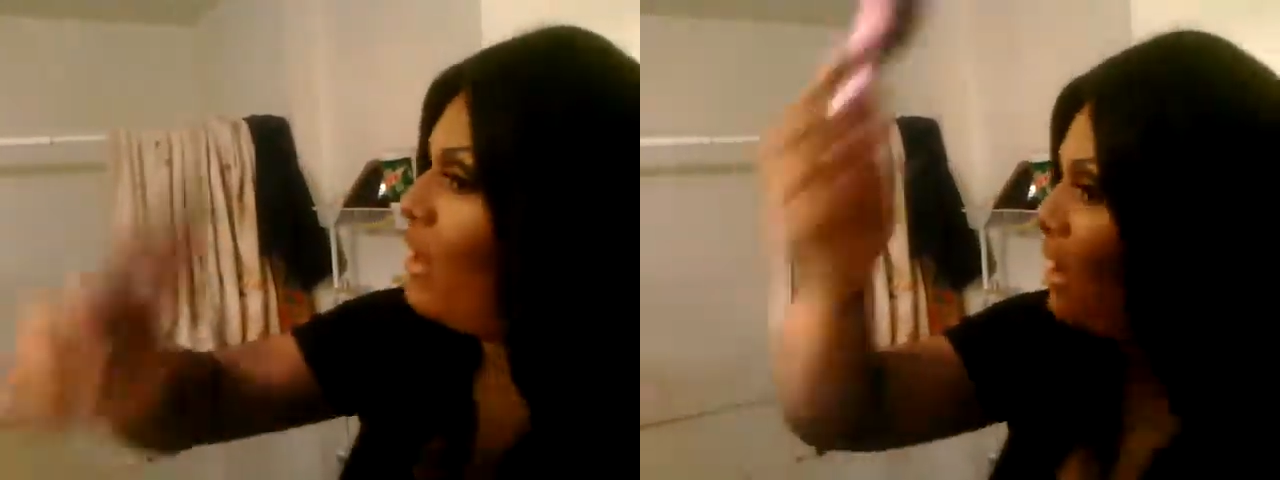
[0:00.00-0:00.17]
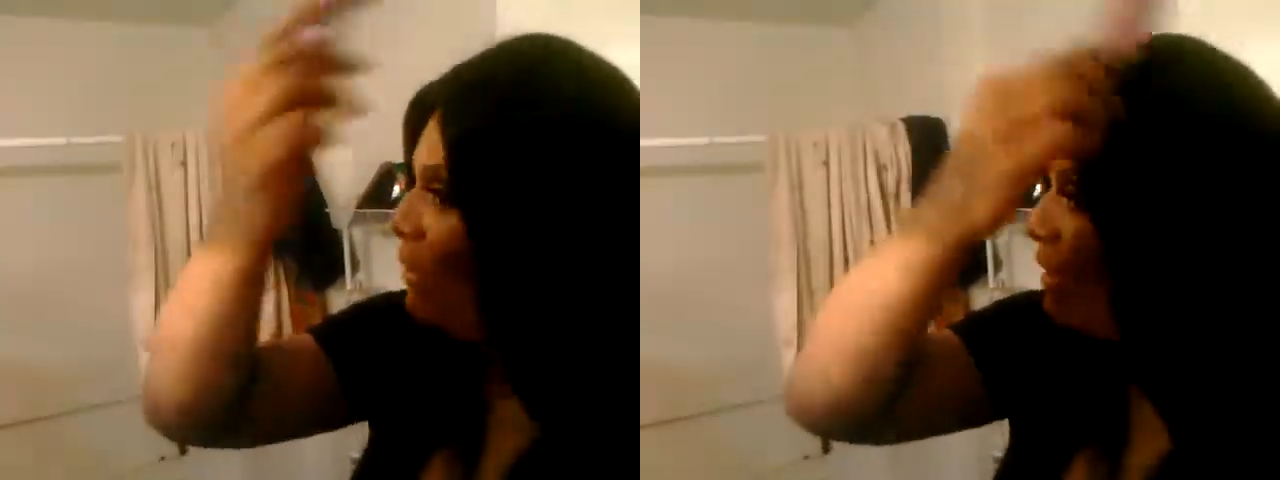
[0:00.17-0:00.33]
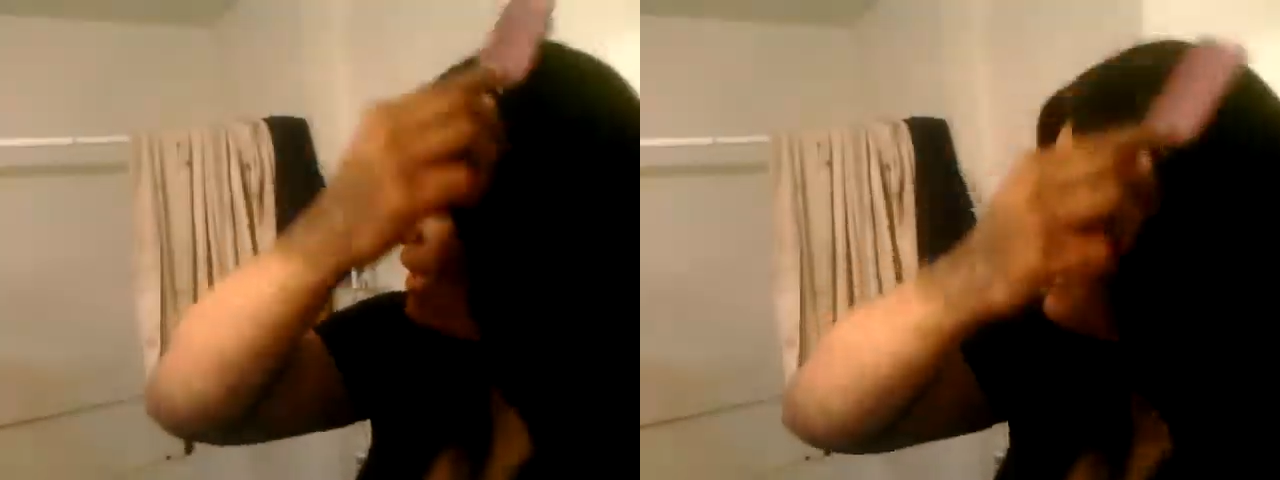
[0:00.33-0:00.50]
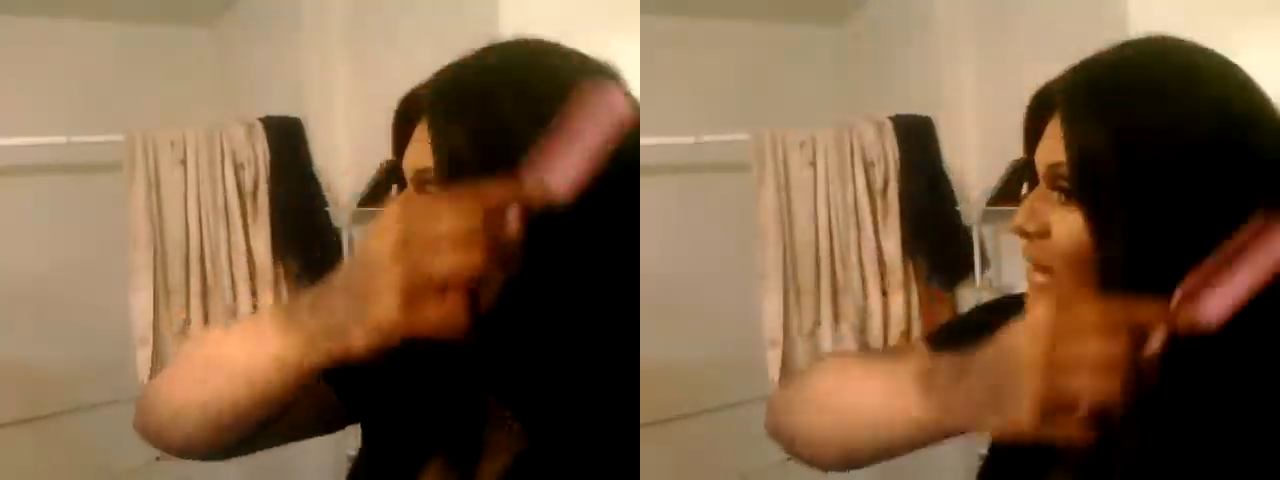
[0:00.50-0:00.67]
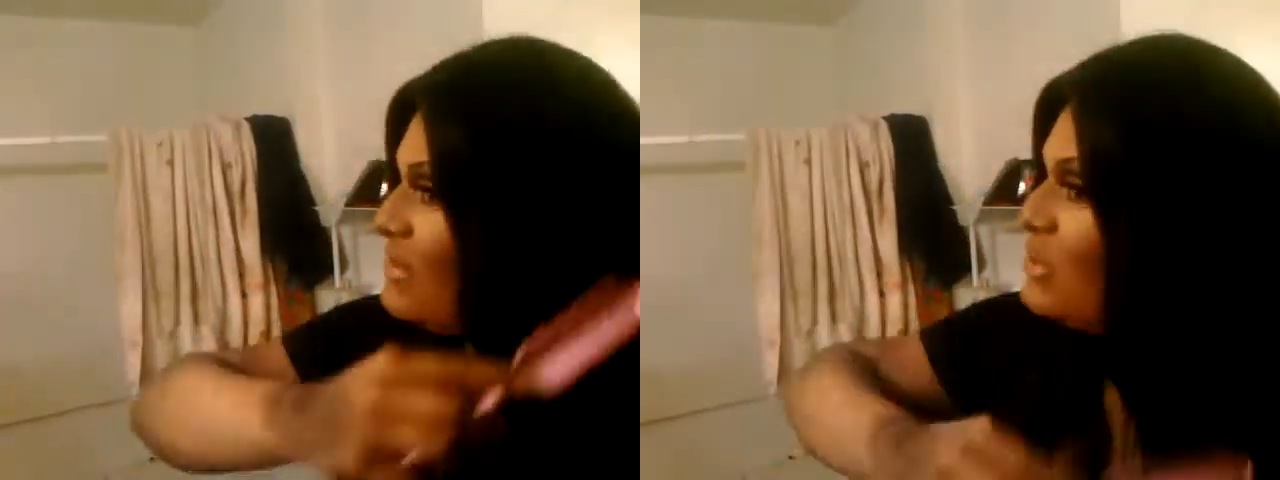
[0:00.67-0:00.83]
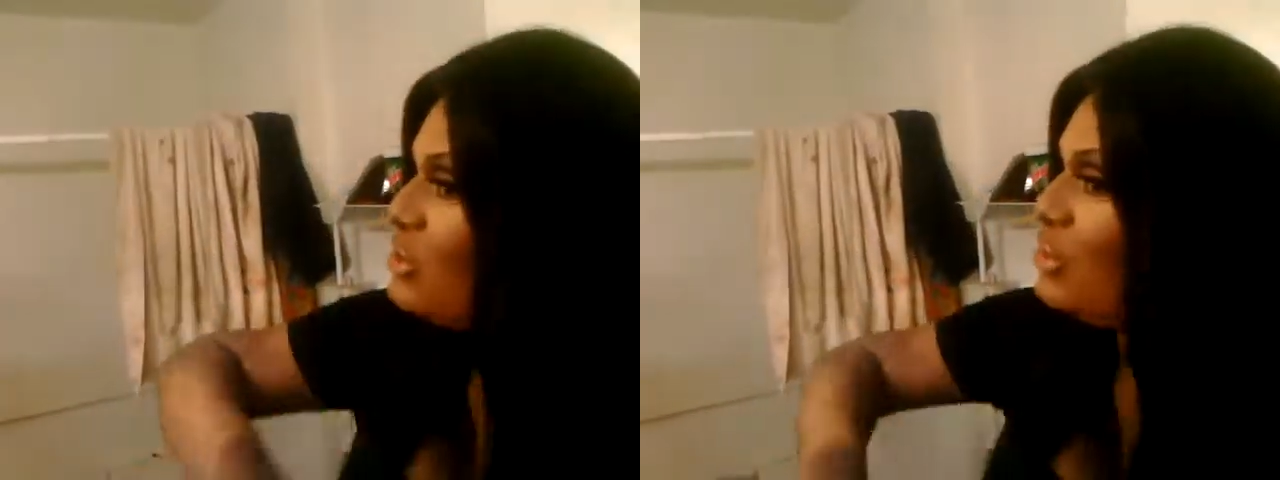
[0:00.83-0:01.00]
I want to give
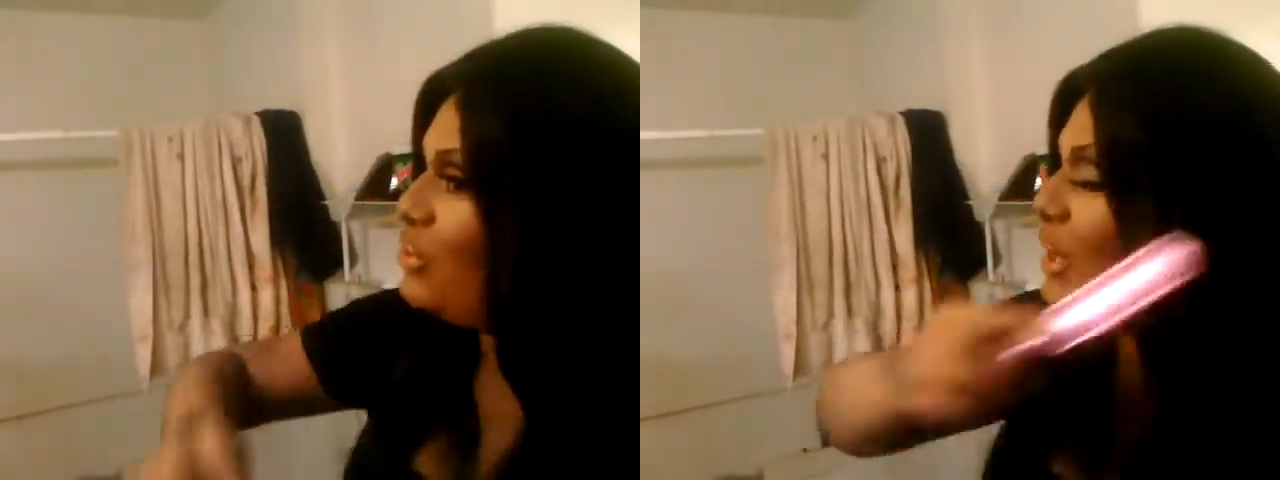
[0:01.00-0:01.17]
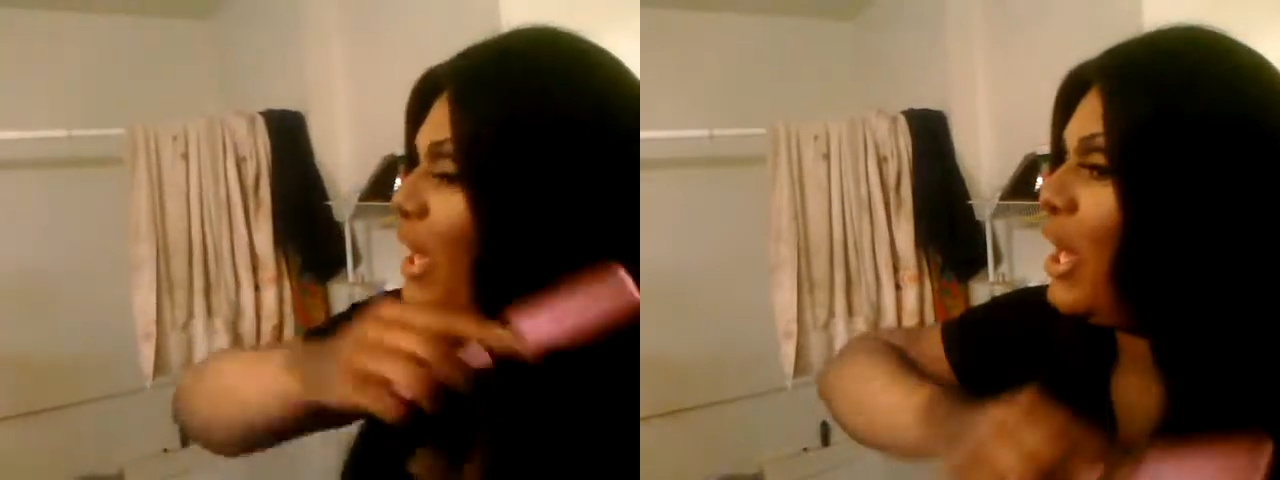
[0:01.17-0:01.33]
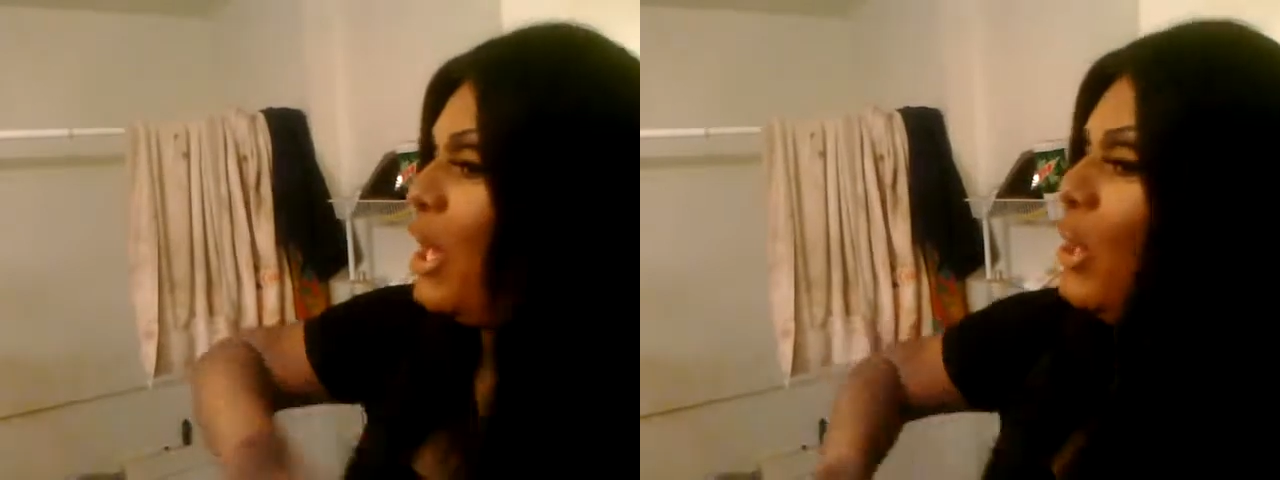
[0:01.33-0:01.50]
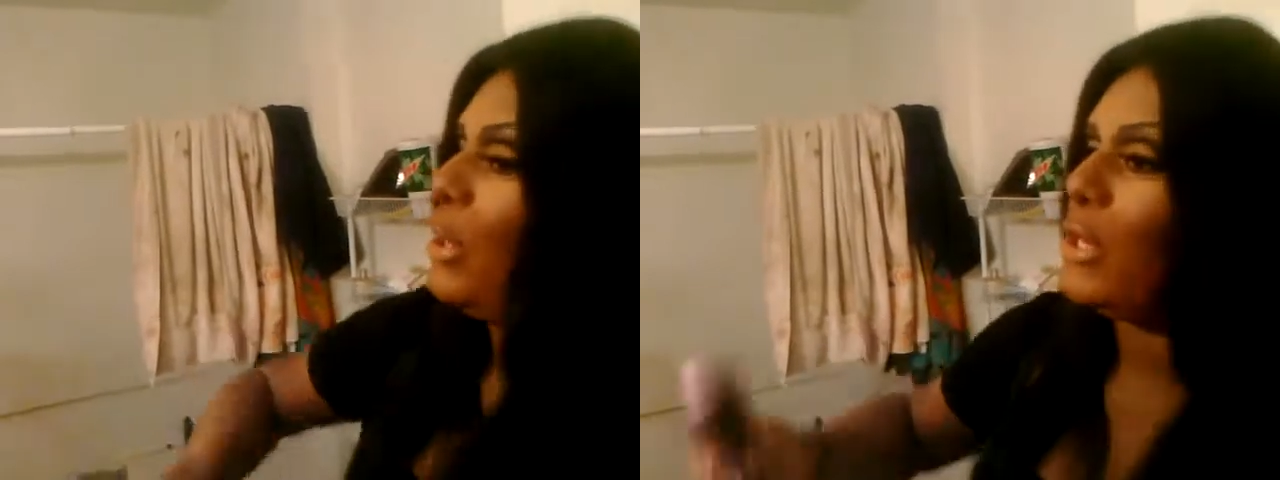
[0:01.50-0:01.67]
love to Chulo.